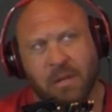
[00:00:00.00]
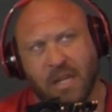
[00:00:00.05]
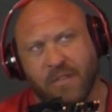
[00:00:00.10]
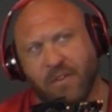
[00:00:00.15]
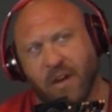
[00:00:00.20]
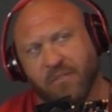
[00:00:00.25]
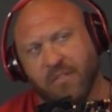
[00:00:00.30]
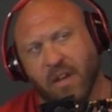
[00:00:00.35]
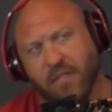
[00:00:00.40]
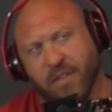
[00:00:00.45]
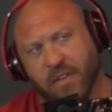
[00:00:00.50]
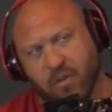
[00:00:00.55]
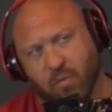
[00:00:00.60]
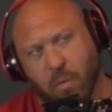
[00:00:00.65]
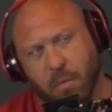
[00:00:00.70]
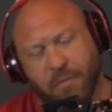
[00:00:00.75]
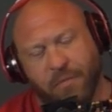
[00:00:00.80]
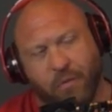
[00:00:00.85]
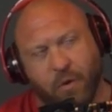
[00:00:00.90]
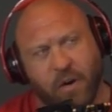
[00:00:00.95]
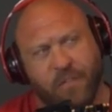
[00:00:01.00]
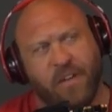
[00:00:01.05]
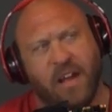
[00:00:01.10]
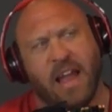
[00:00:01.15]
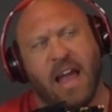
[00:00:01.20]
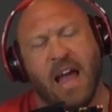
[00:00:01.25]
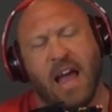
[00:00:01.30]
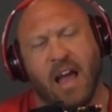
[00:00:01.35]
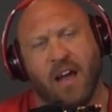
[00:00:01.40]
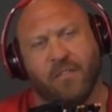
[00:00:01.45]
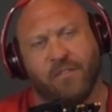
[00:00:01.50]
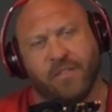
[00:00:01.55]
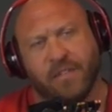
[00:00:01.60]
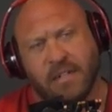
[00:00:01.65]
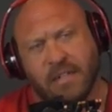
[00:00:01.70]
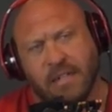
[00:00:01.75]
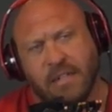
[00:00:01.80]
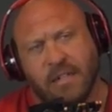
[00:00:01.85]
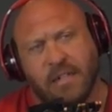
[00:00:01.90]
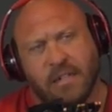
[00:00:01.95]
believe I've done this one before. If I have,
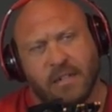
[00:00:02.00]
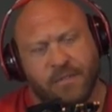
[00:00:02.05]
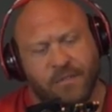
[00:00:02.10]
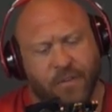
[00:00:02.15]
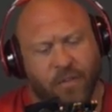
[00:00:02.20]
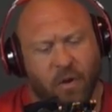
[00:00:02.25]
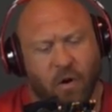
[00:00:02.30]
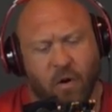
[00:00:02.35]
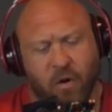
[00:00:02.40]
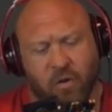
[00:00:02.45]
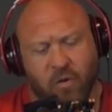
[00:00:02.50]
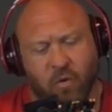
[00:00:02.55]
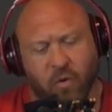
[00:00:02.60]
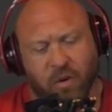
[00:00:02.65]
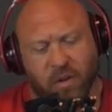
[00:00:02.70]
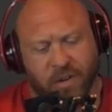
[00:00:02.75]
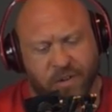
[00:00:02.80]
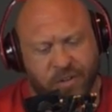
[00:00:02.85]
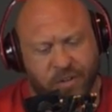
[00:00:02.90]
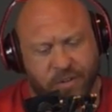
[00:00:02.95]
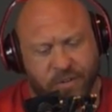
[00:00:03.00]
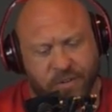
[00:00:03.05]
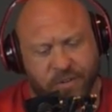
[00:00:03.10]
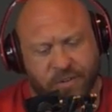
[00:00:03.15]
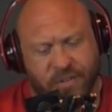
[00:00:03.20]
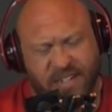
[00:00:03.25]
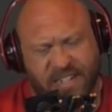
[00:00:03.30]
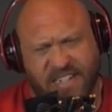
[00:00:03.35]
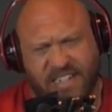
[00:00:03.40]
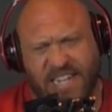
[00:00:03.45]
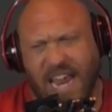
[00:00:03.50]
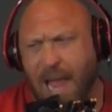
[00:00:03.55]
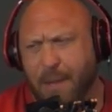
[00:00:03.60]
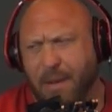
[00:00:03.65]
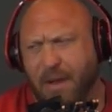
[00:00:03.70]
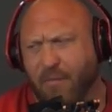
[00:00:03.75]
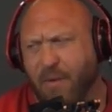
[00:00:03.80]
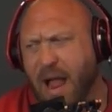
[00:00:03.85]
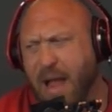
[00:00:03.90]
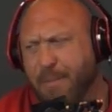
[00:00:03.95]
for the hardcore listeners,
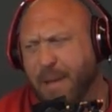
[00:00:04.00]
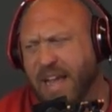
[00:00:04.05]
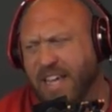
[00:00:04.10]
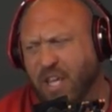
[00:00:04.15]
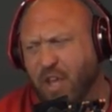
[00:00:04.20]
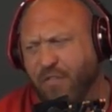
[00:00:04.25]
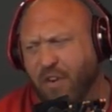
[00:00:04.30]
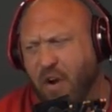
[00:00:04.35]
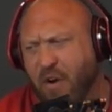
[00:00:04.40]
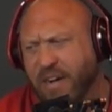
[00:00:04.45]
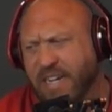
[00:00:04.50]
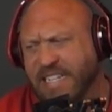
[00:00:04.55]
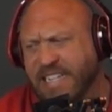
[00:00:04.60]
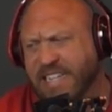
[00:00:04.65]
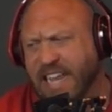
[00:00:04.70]
damn it, Ryback, you've already